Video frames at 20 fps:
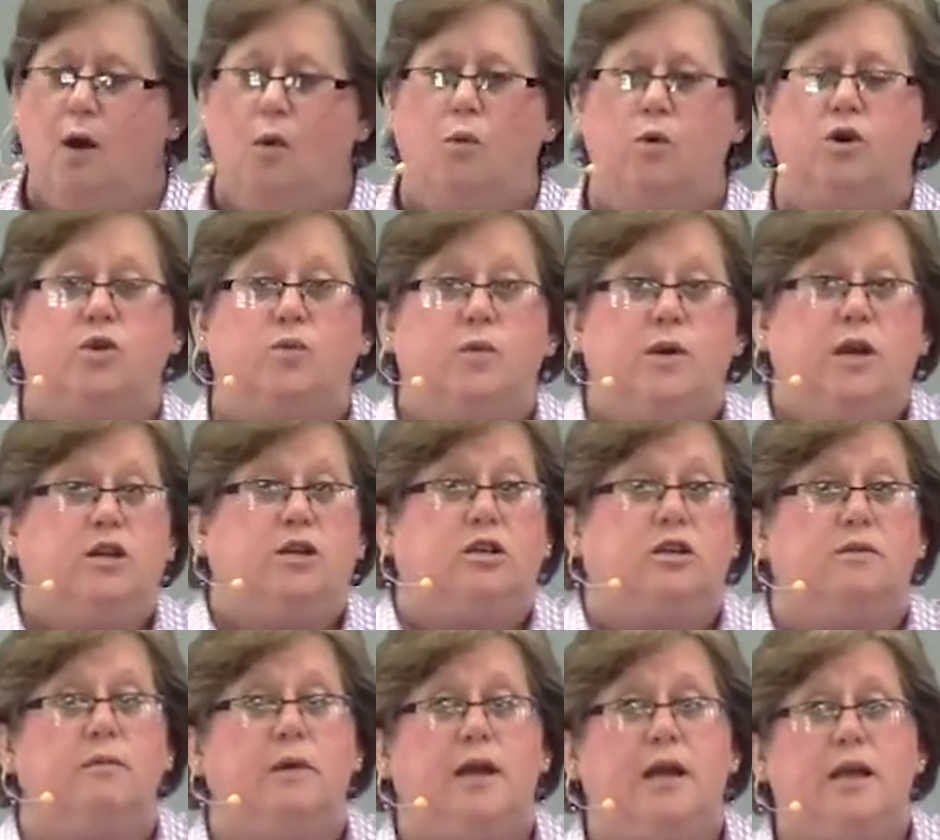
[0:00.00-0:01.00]
which means
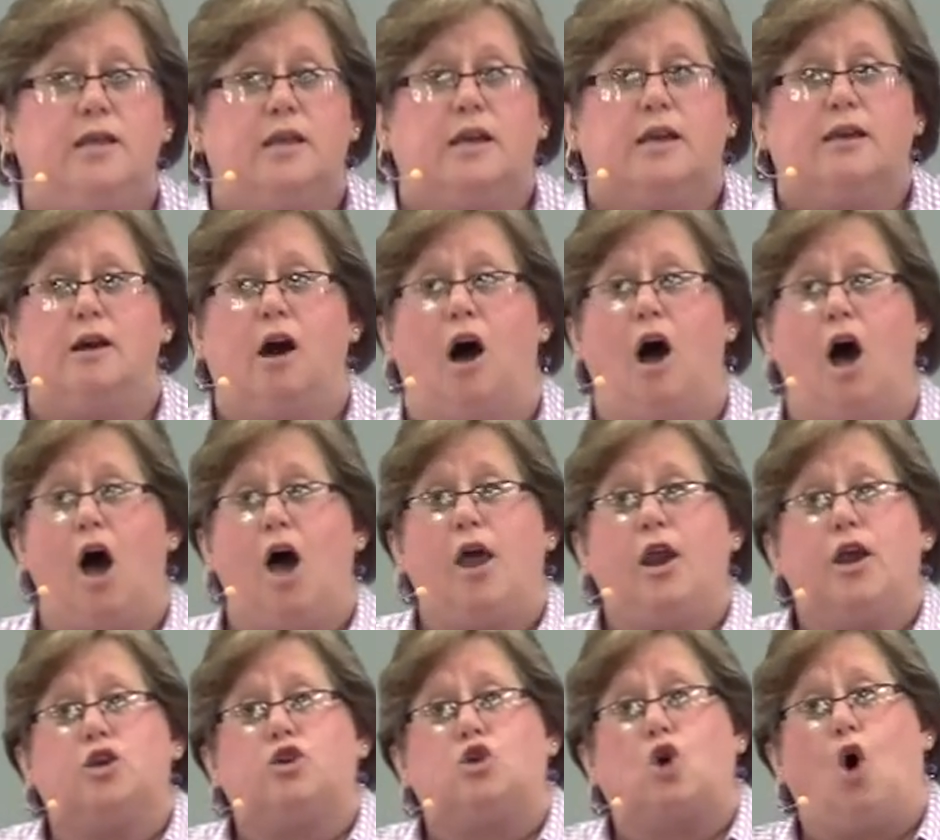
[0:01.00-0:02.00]
to me that God
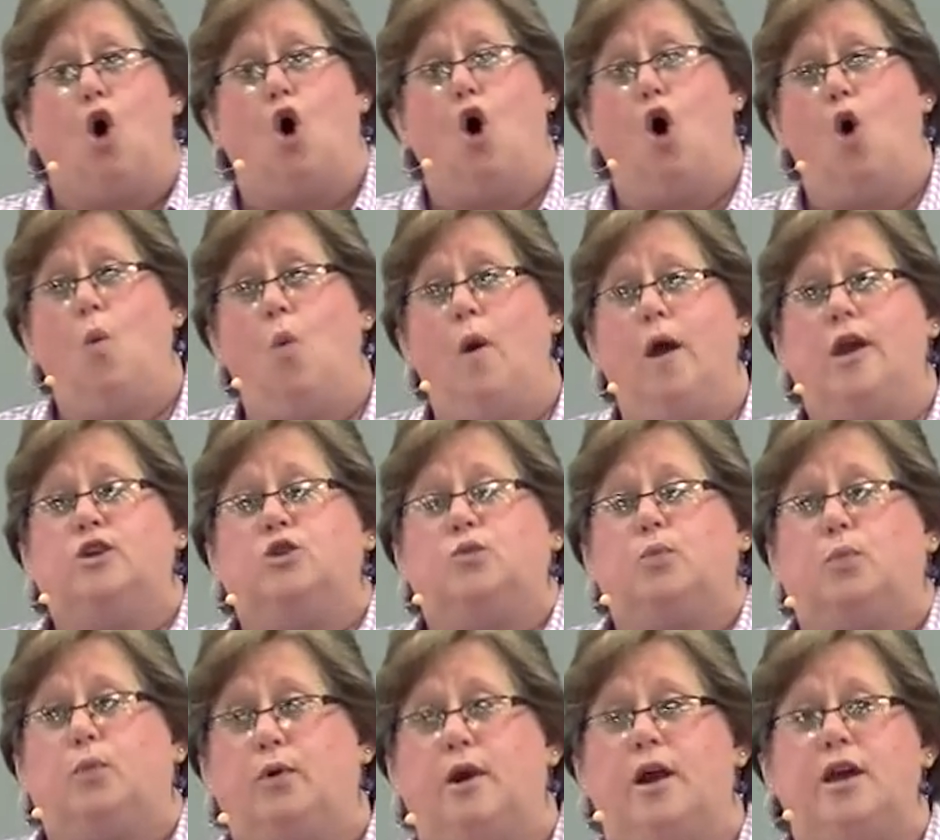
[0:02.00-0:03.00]
is always
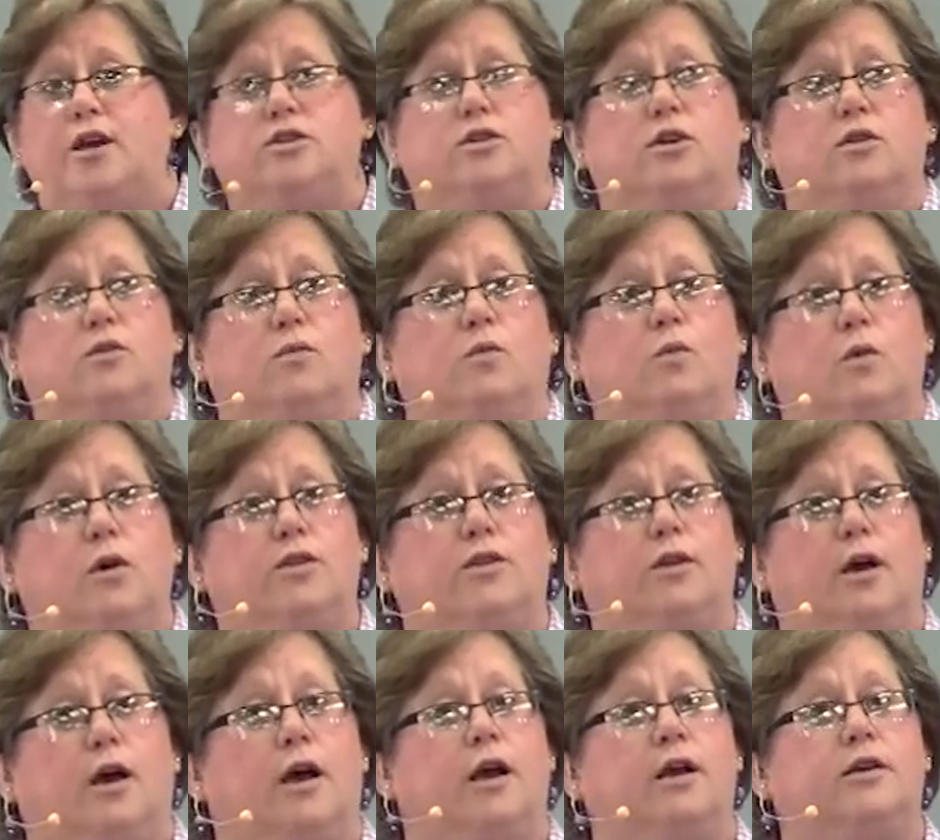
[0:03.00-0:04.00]
present with
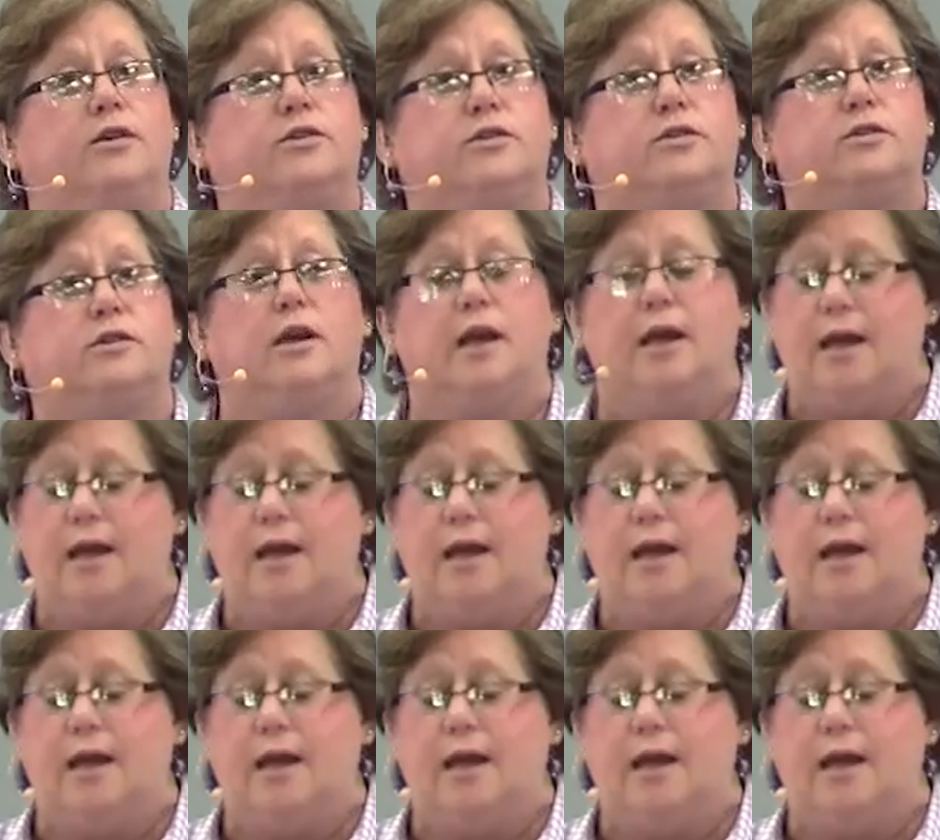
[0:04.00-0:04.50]
us